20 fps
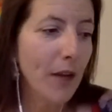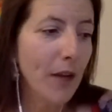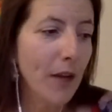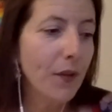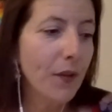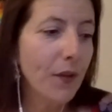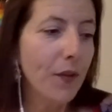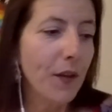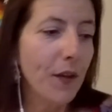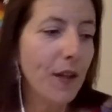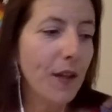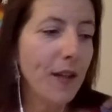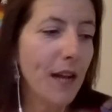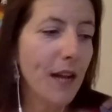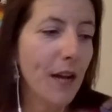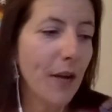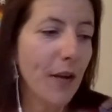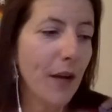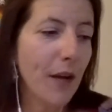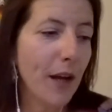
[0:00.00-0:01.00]
The third
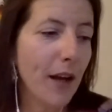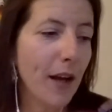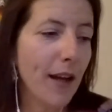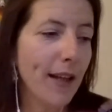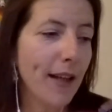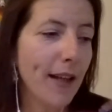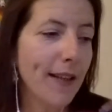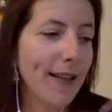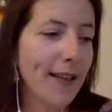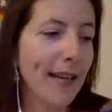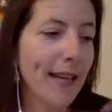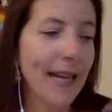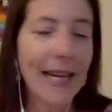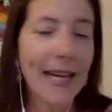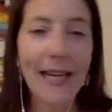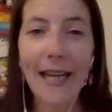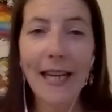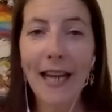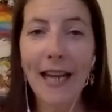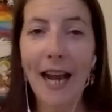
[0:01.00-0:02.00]
area is
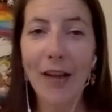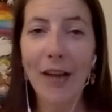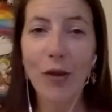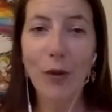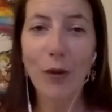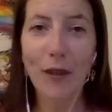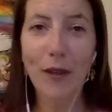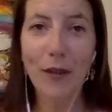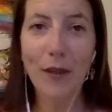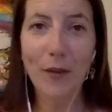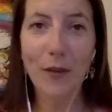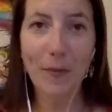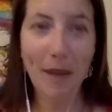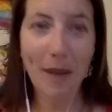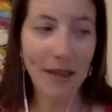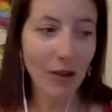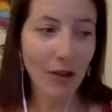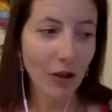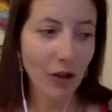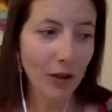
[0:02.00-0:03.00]
healing and
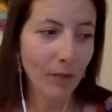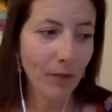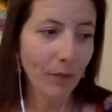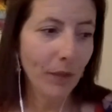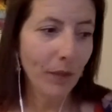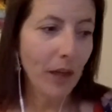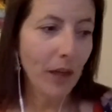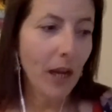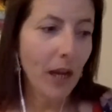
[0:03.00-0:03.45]
transformation.